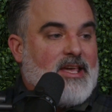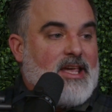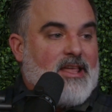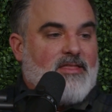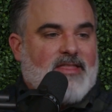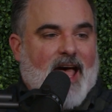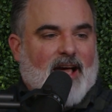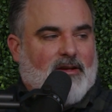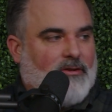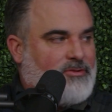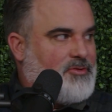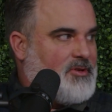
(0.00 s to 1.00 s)
in that
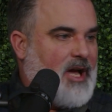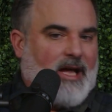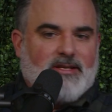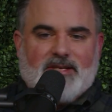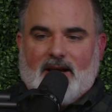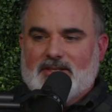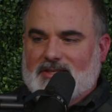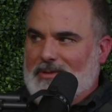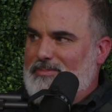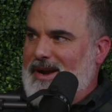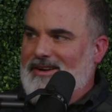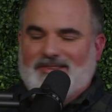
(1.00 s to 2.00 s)
cultural context
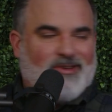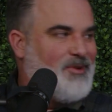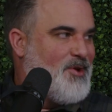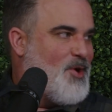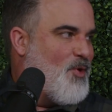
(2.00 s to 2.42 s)
compared to